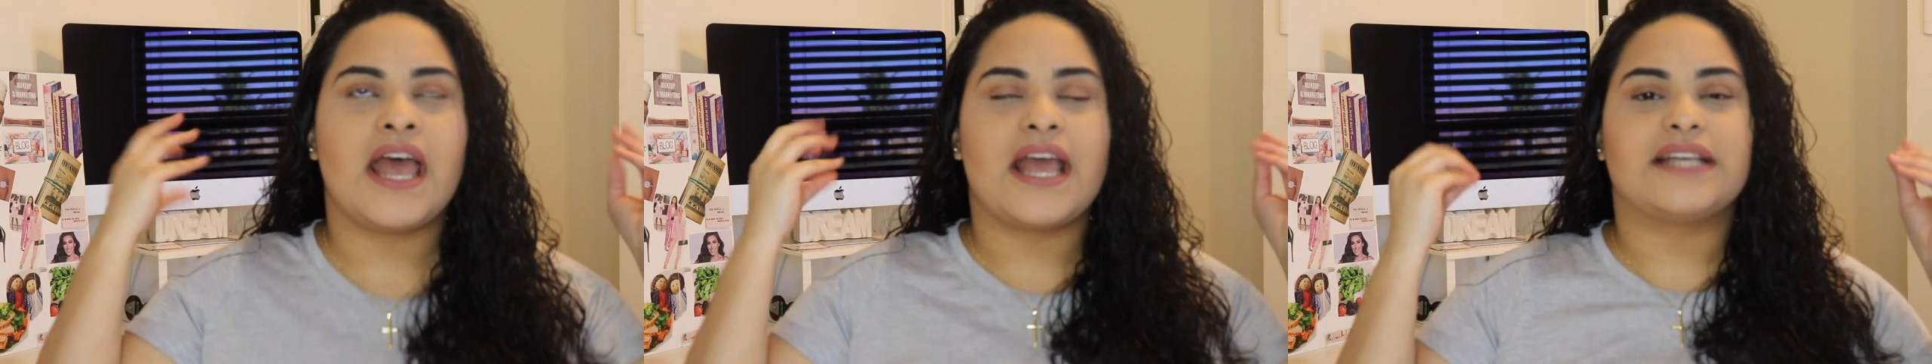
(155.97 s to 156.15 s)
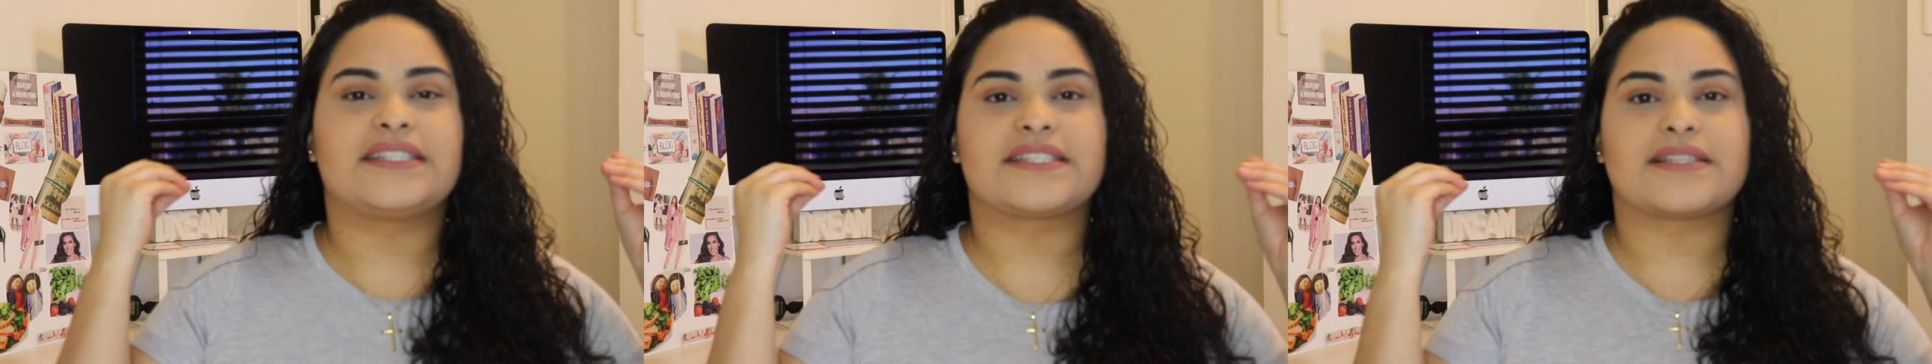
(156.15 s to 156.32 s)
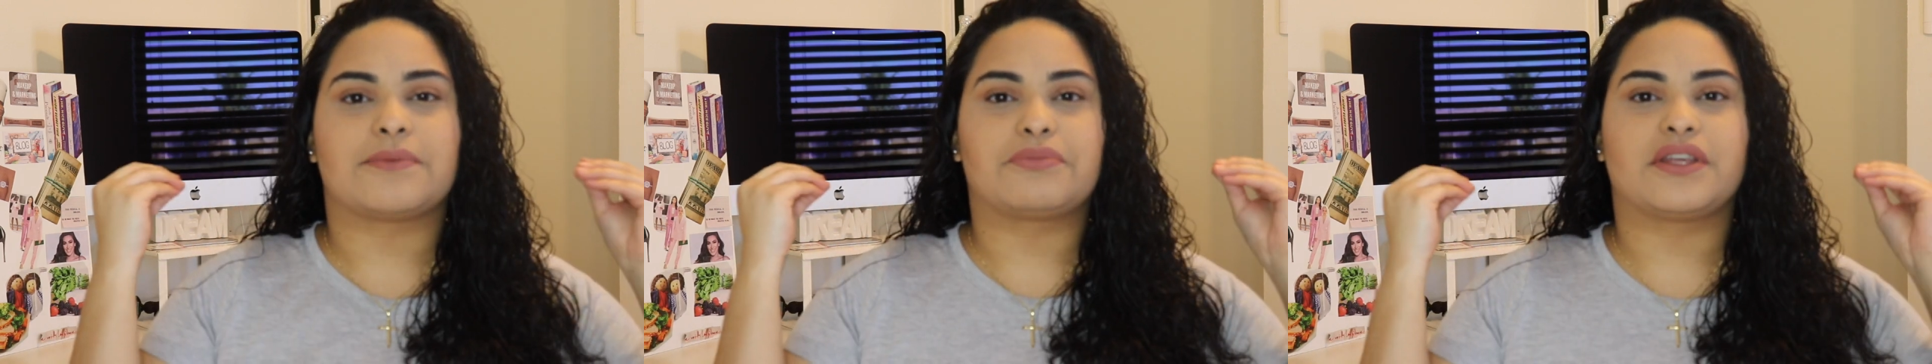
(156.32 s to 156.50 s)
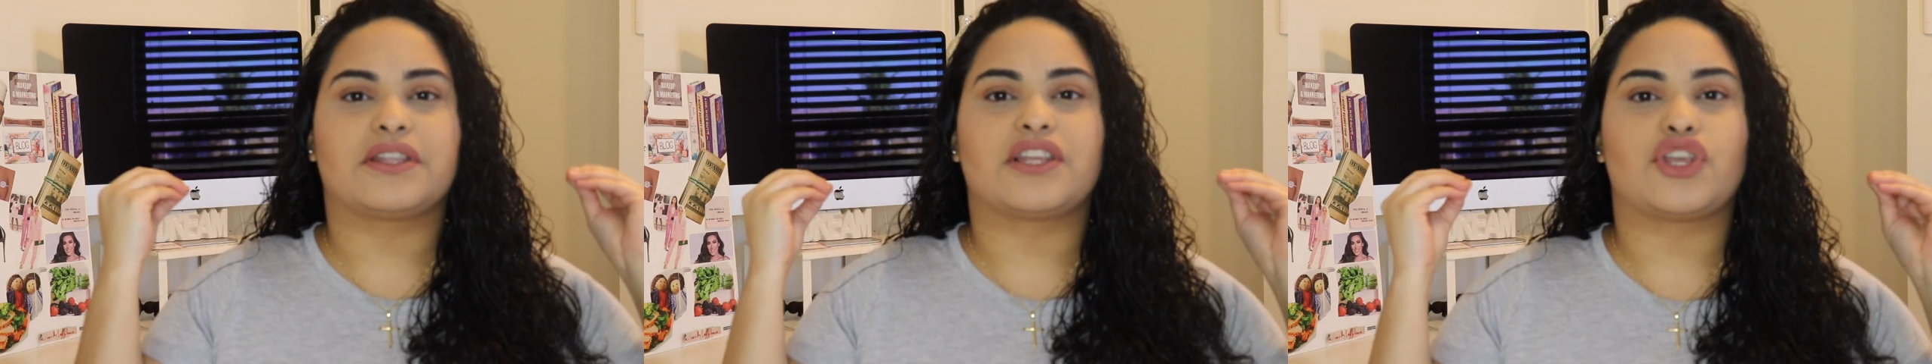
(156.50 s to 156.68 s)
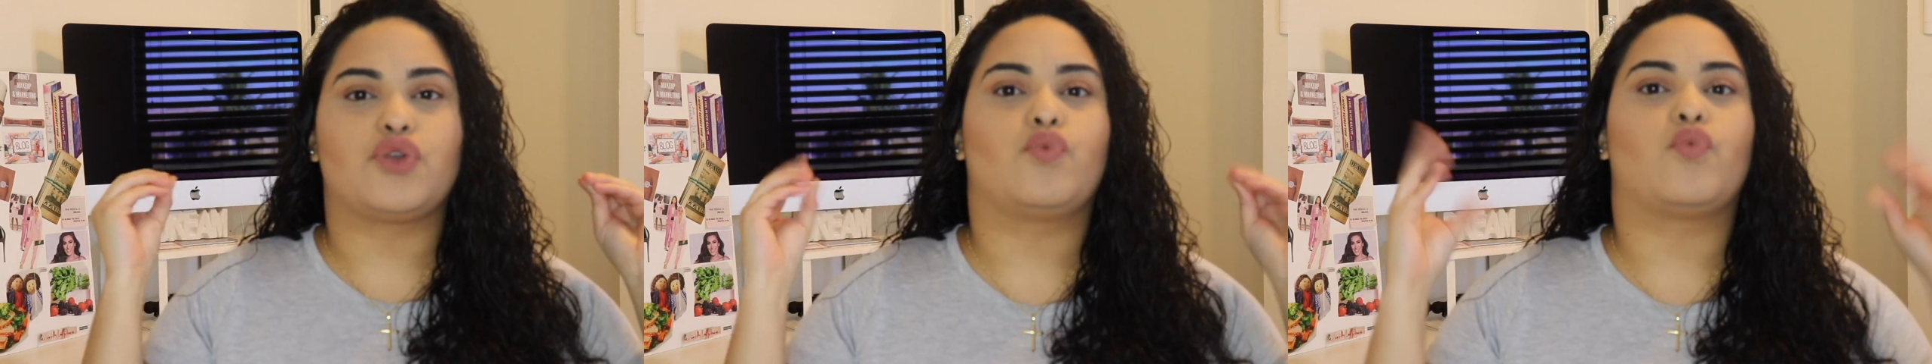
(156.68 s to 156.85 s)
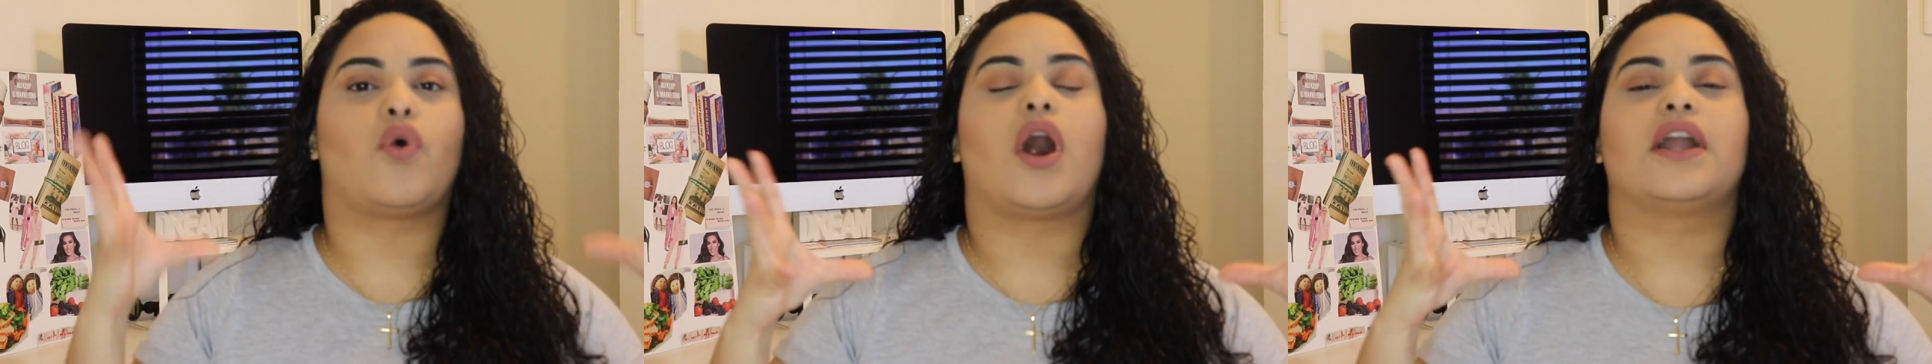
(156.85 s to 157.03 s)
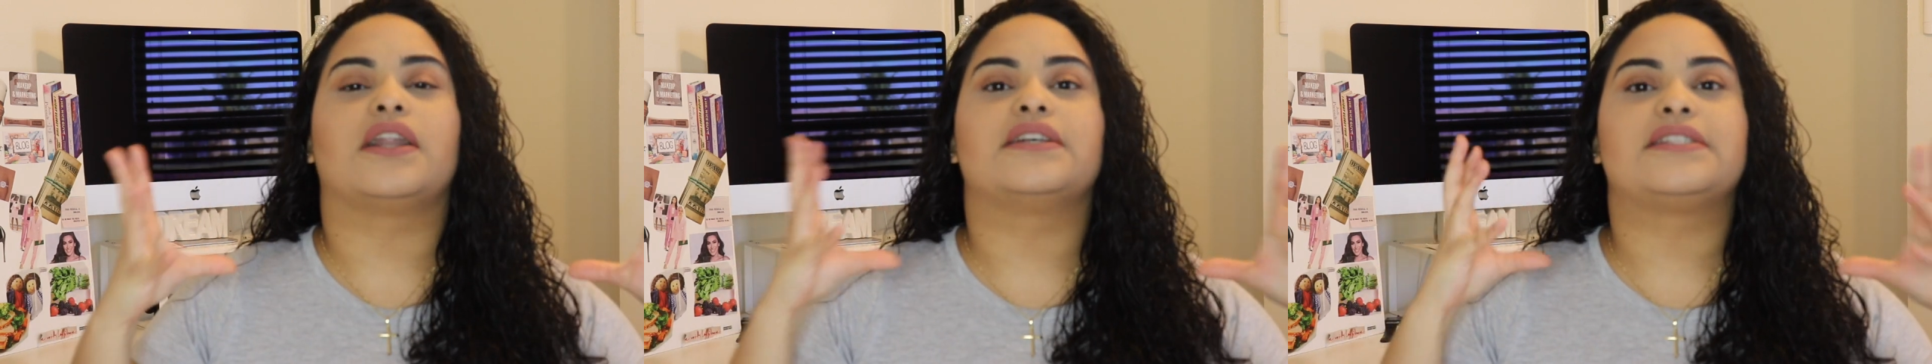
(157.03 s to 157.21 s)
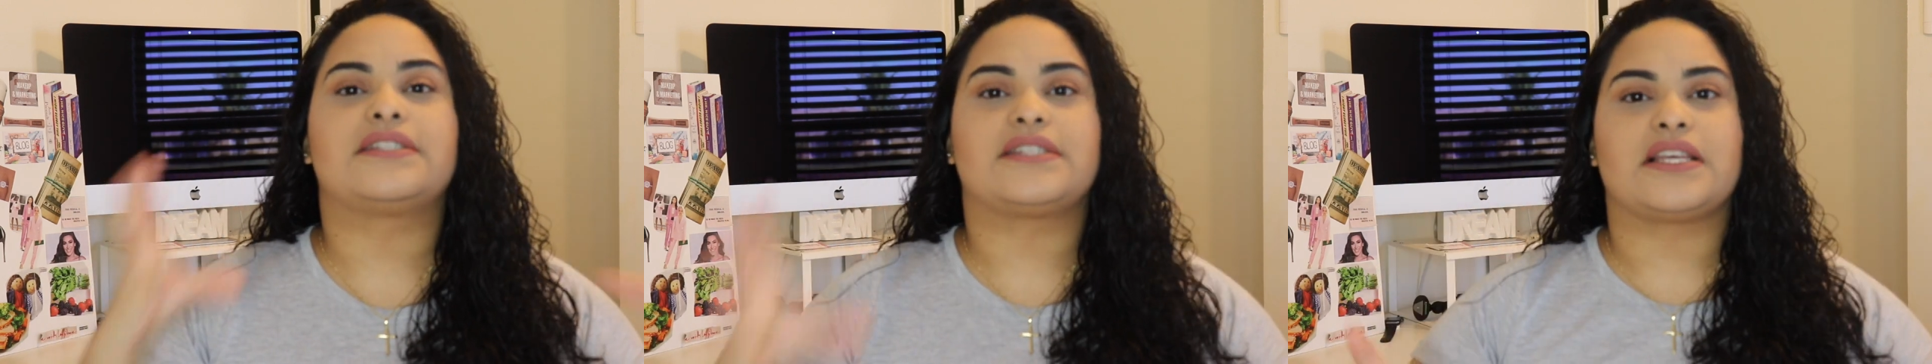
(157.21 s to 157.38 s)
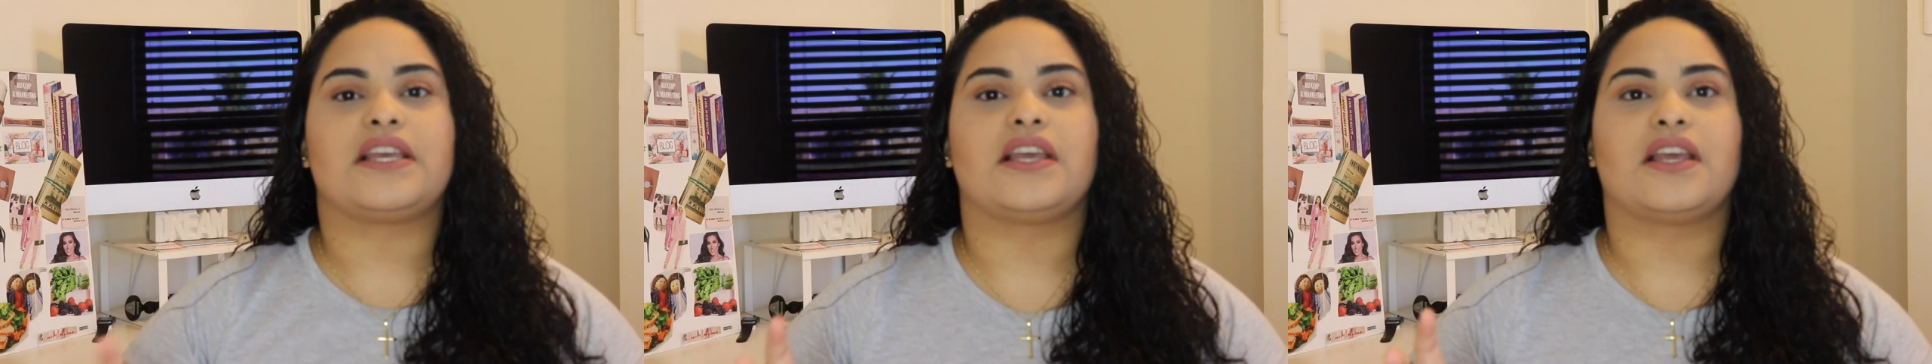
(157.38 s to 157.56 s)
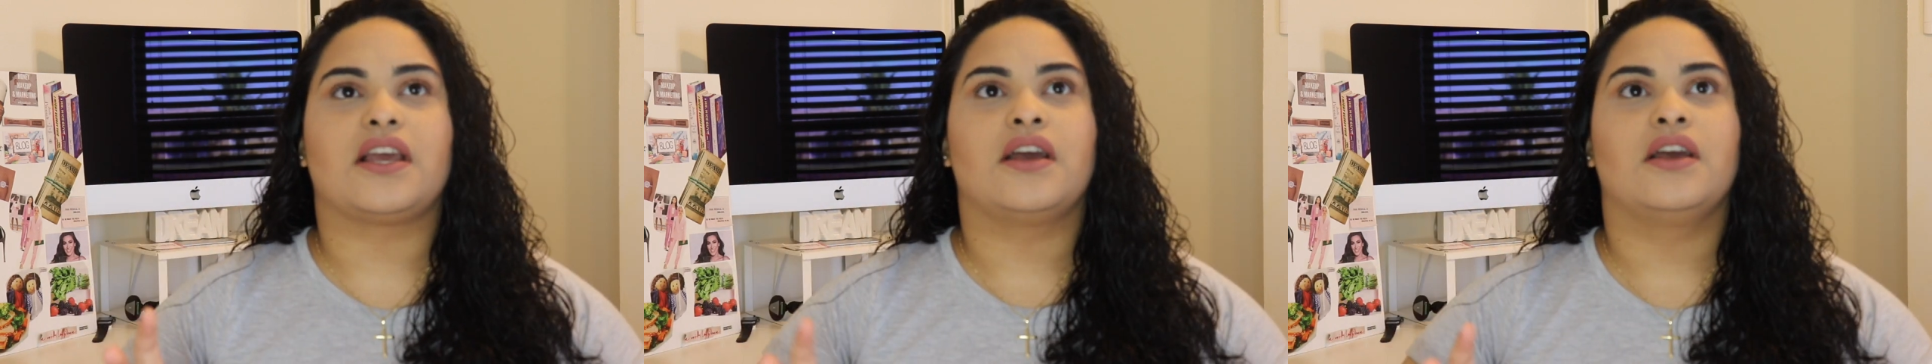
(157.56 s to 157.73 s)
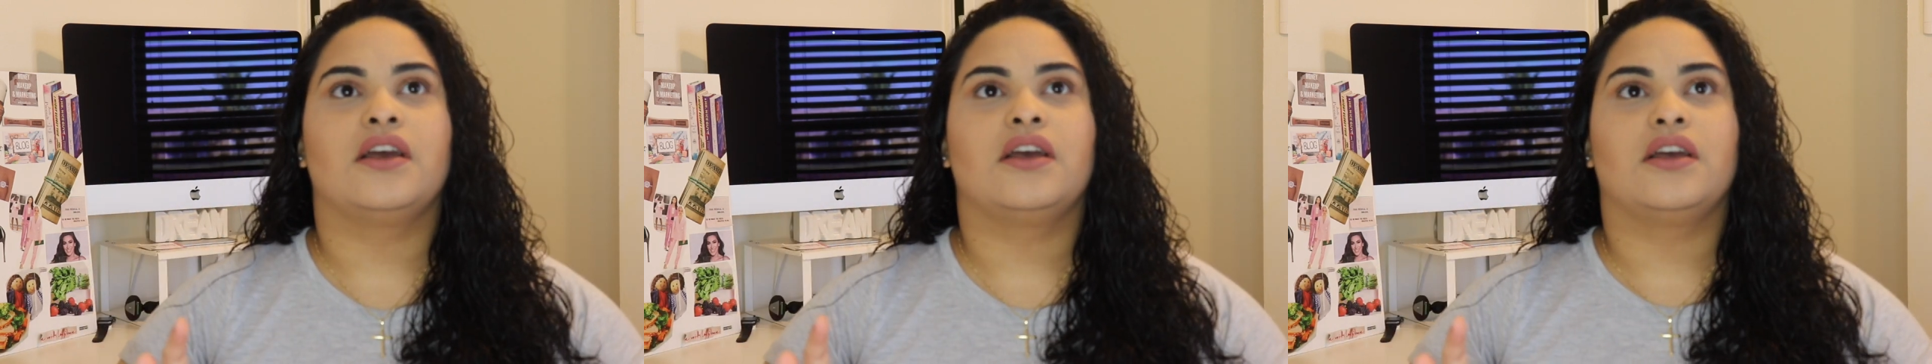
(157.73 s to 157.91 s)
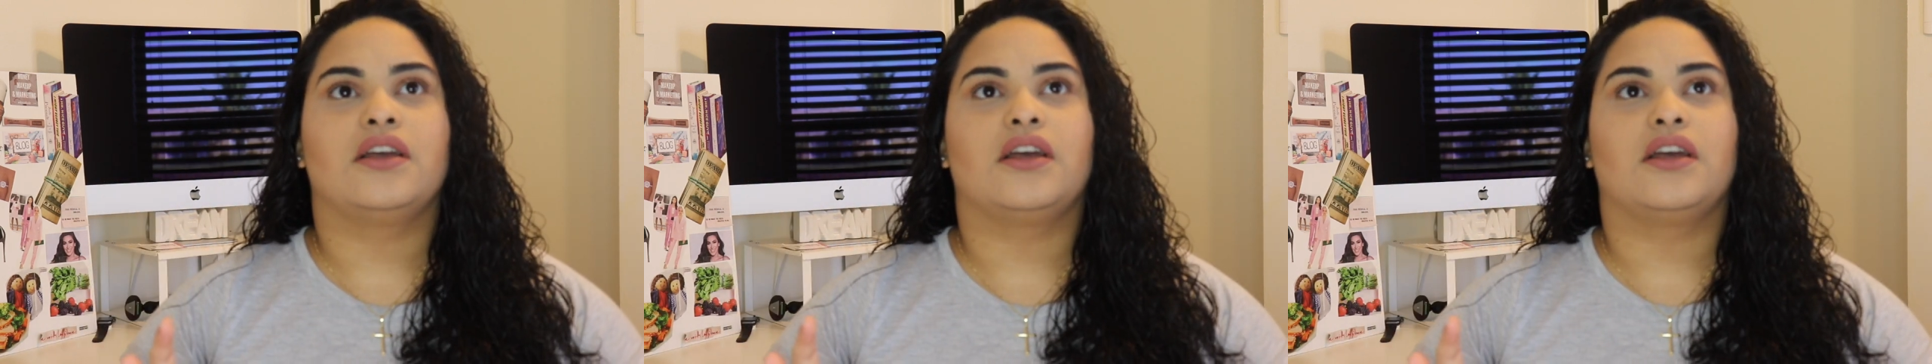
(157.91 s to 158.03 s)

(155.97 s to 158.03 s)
It's something that you want to see